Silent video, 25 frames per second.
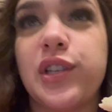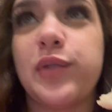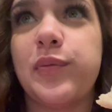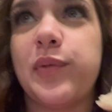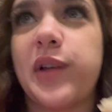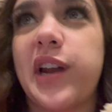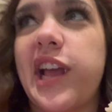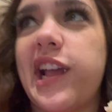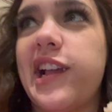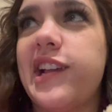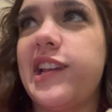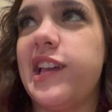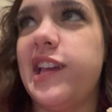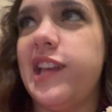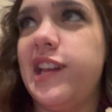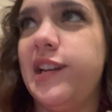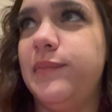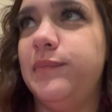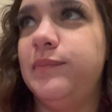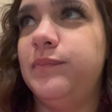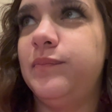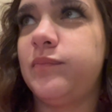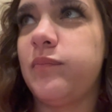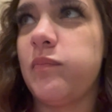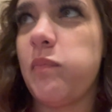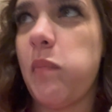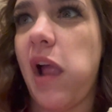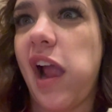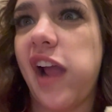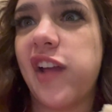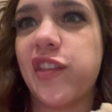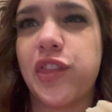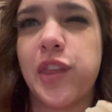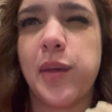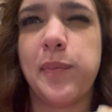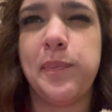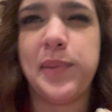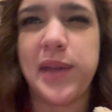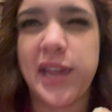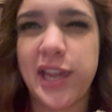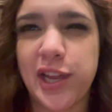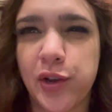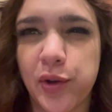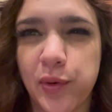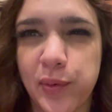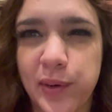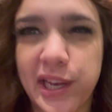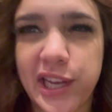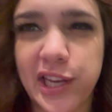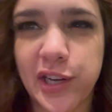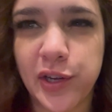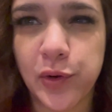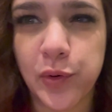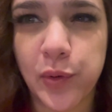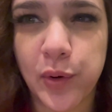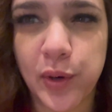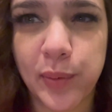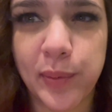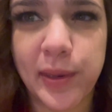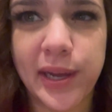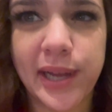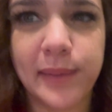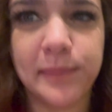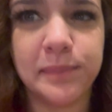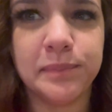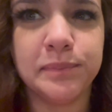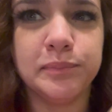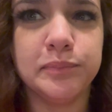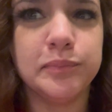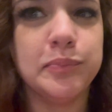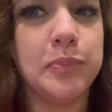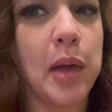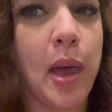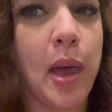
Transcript: what I get at the bakery in Norway. Like but.